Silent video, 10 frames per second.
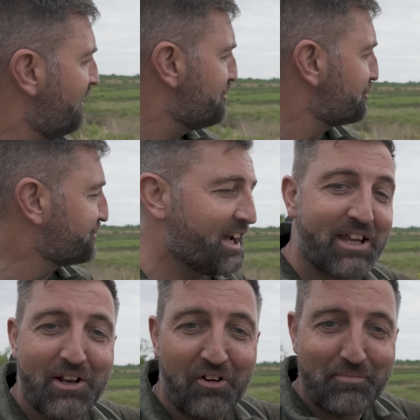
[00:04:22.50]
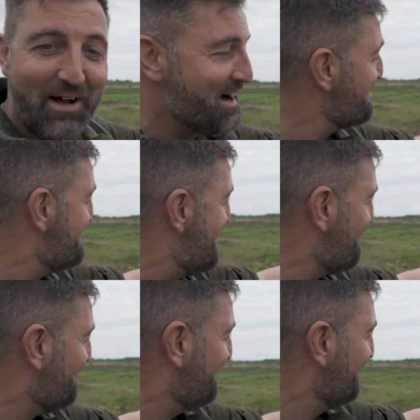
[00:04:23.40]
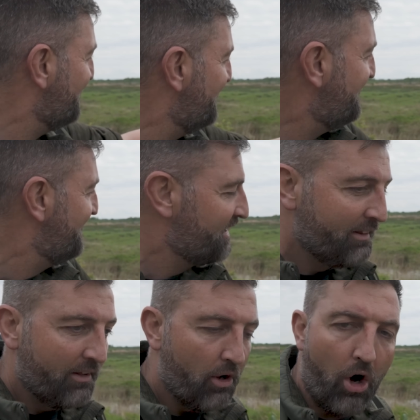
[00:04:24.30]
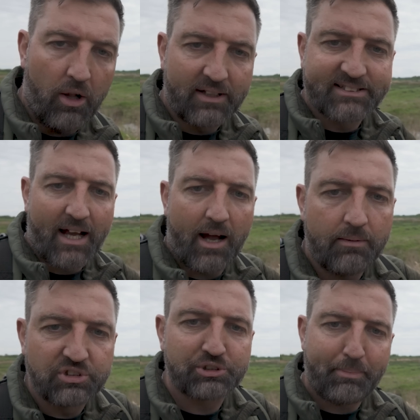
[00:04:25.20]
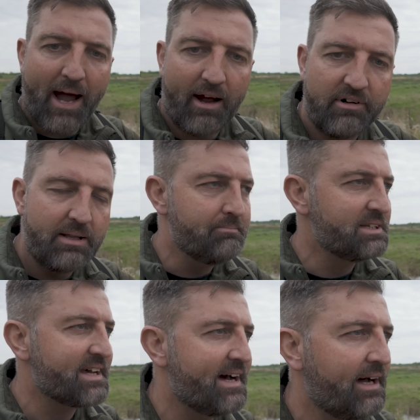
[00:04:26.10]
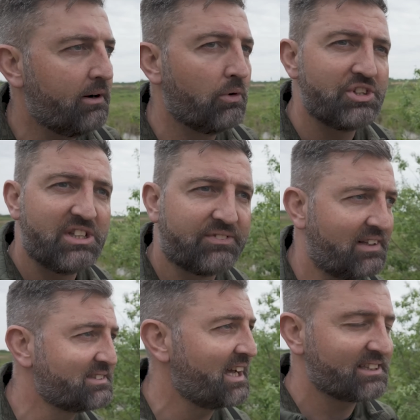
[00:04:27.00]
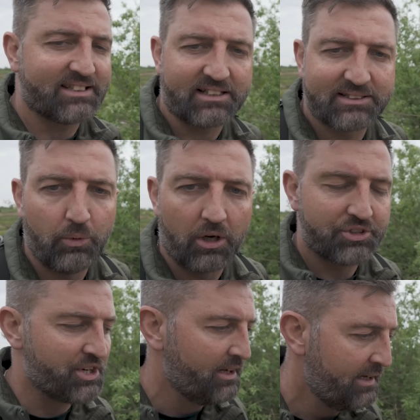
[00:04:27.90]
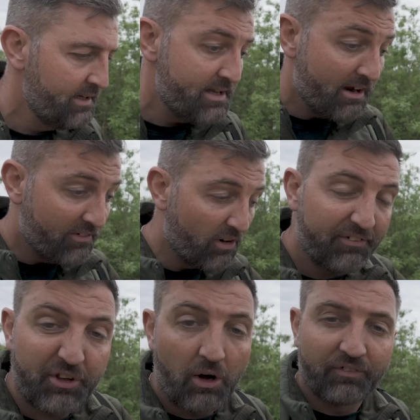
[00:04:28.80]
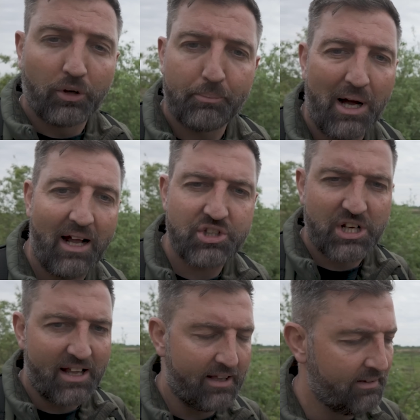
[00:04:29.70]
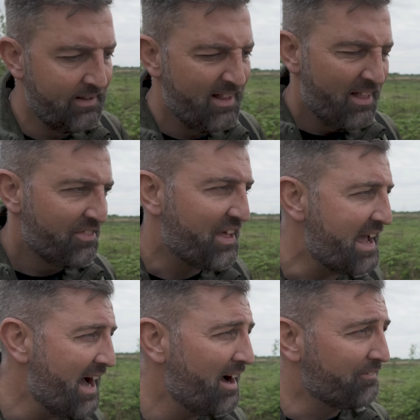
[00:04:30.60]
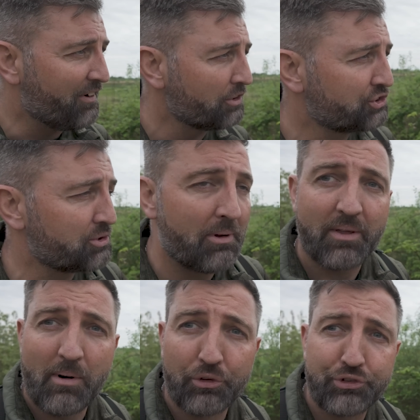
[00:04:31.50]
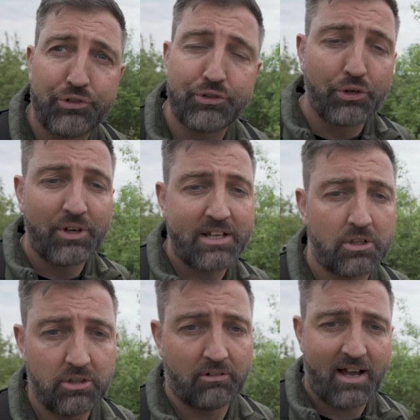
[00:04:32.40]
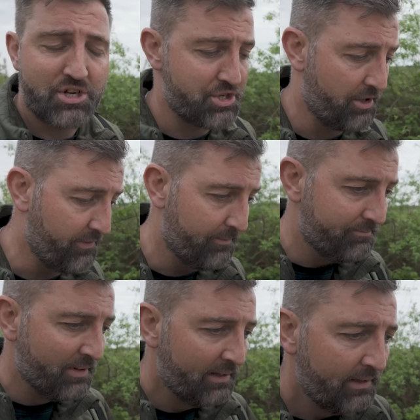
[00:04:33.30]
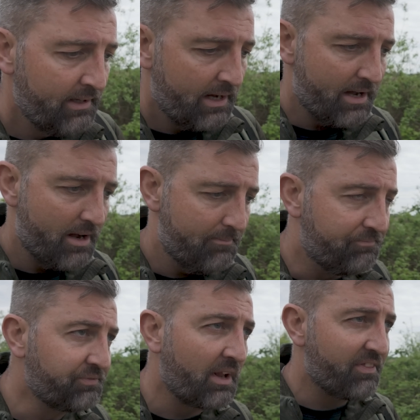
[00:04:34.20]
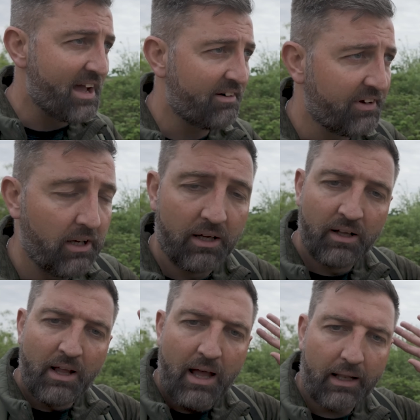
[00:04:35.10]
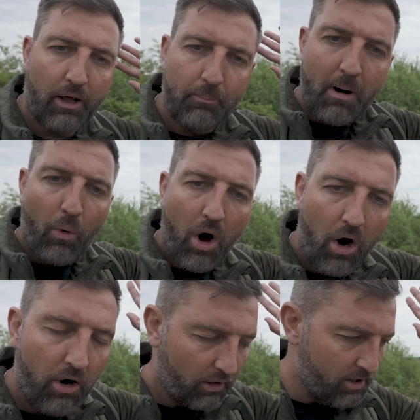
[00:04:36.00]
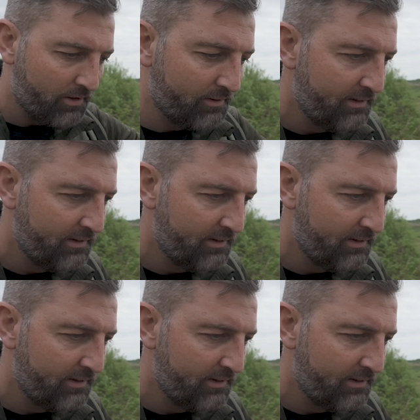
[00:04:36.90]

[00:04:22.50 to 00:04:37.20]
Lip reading: just taking off behind me now. All the time sparring in midair, which is fantastic to watch. Yeah, and they're often overlooked, but actually they have some of the most stunning coloration on them. They have a little mohawk